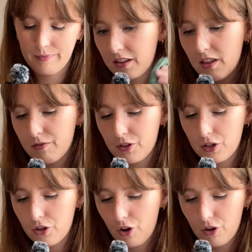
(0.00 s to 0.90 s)
And then for the
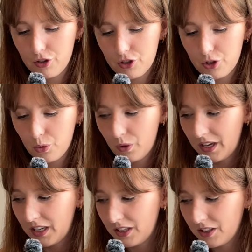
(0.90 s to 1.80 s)
yarn
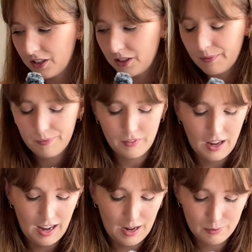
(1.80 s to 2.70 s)
choice,
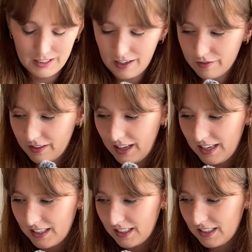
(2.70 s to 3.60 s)
I will give
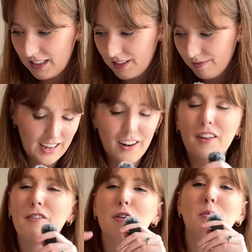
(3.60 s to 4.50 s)
this
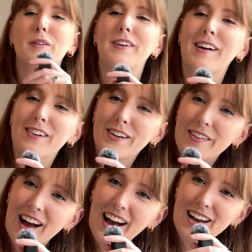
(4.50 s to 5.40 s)
another 4.5 out of
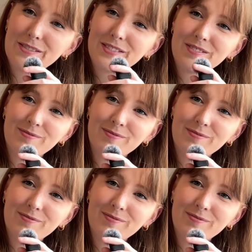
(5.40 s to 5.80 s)
5.